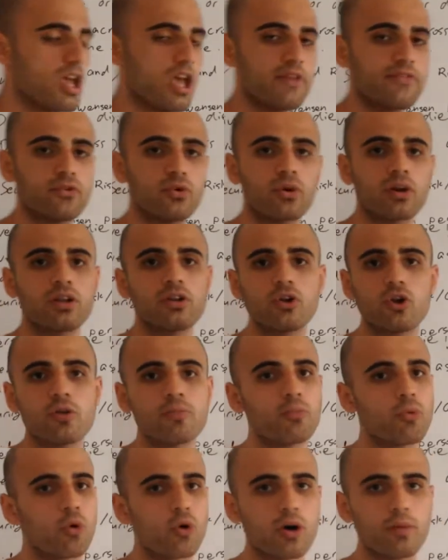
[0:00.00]
If you want to
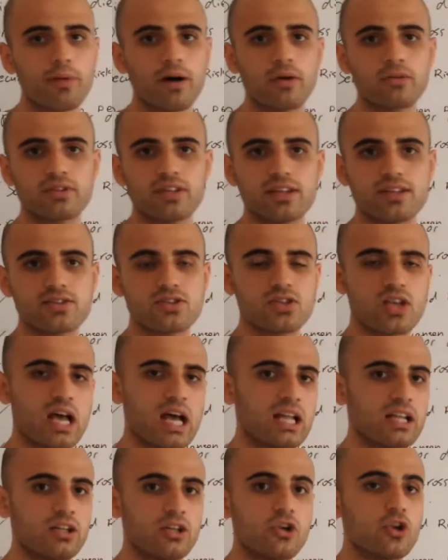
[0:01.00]
learn more about this
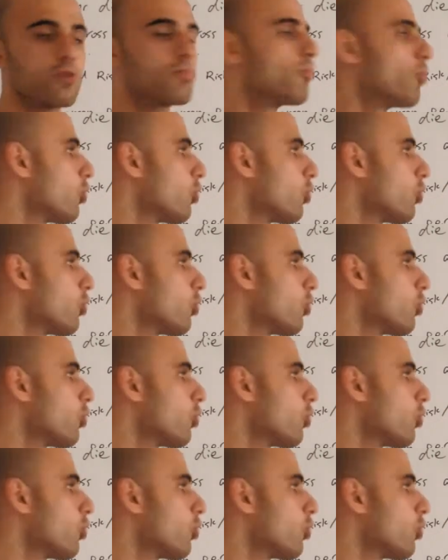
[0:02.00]
and learn